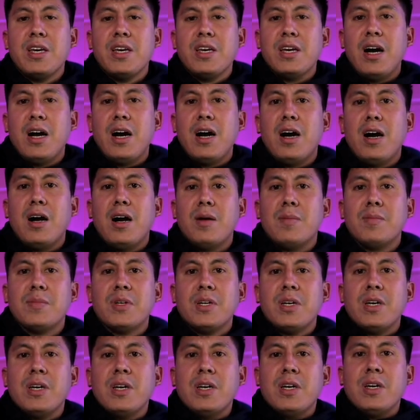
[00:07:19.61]
Um,
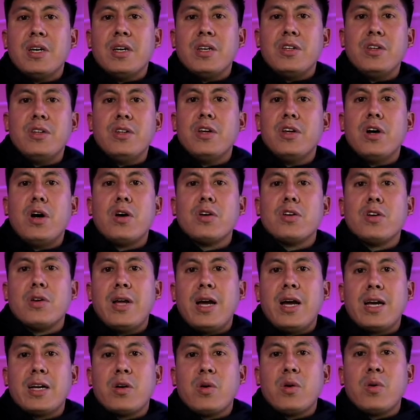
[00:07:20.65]
you know you're
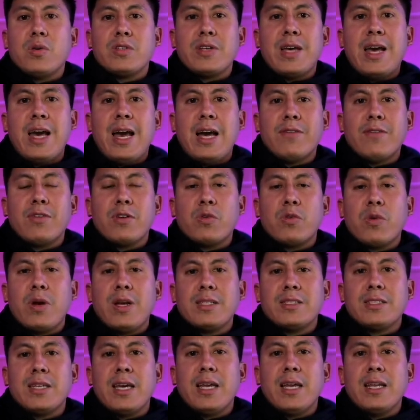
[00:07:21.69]
not going to have a
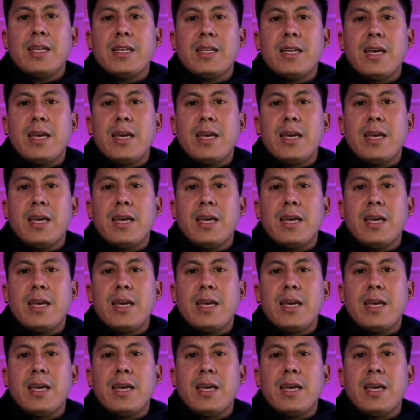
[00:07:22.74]
great tenant,